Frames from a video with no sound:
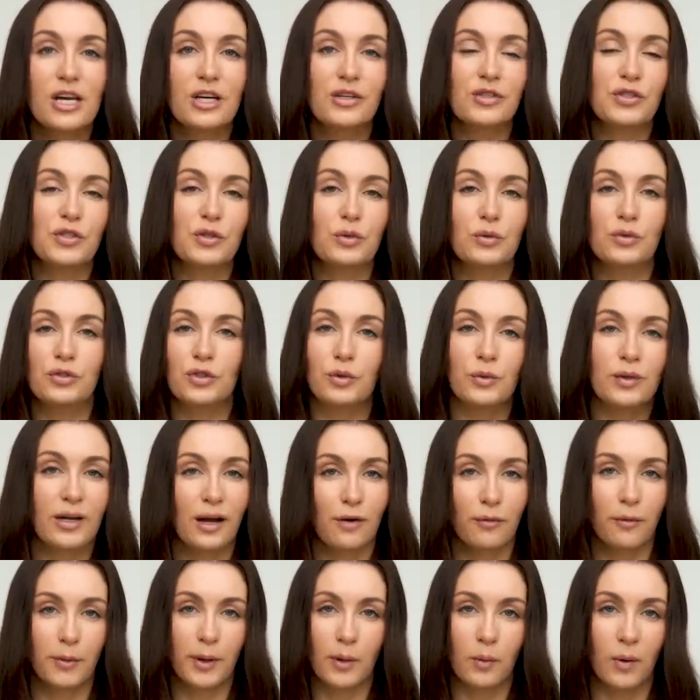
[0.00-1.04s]
to do
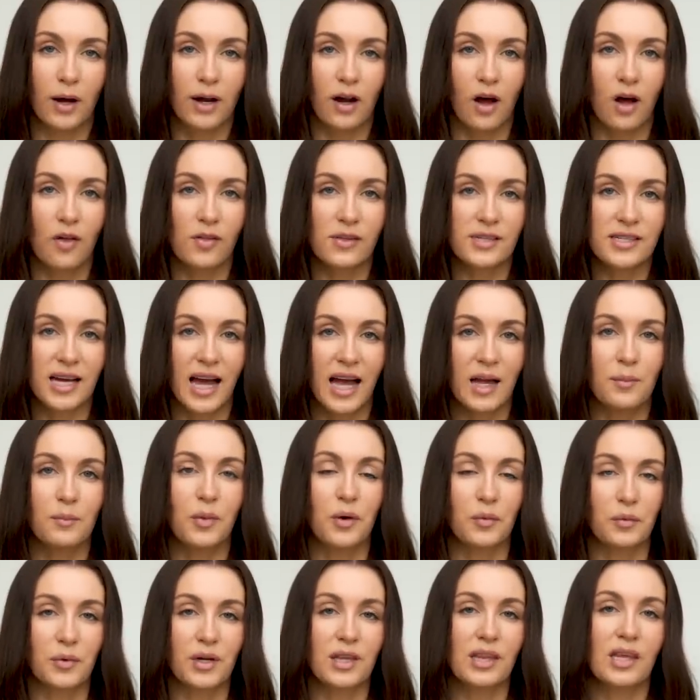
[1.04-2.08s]
whatever we want all the time,
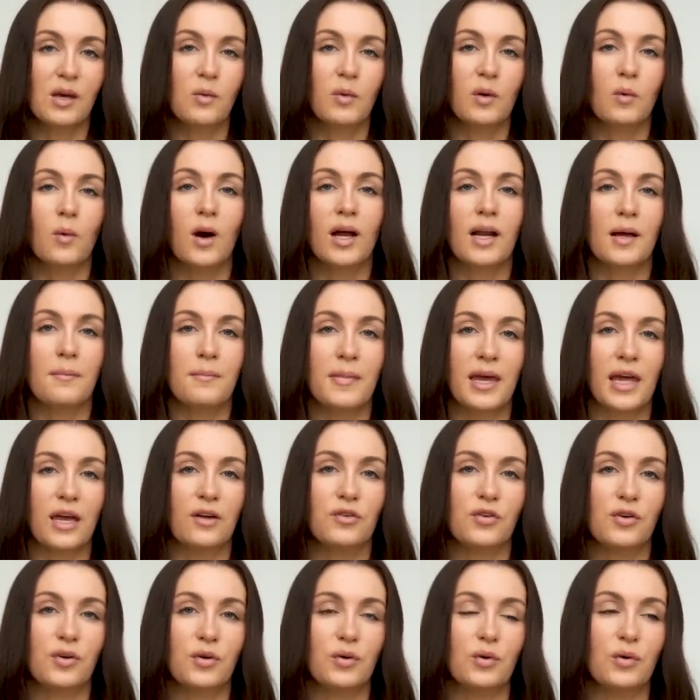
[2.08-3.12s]
but really we want a
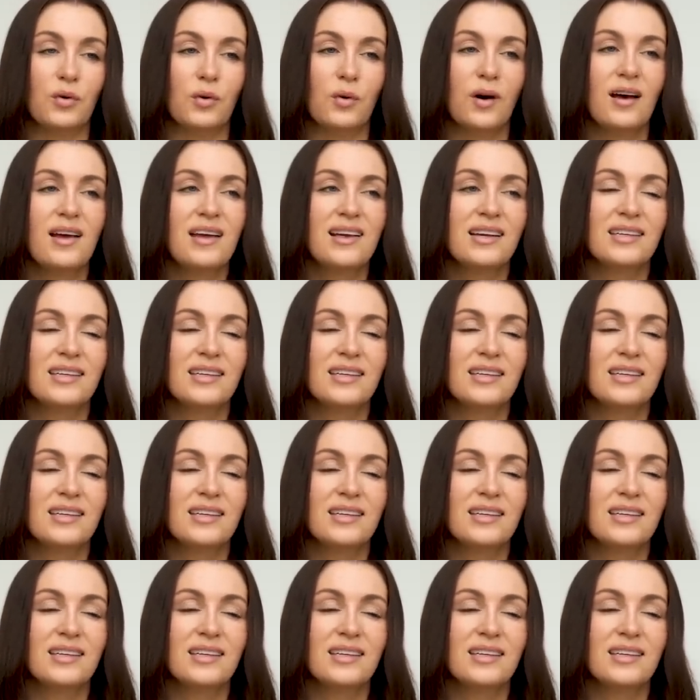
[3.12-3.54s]
man who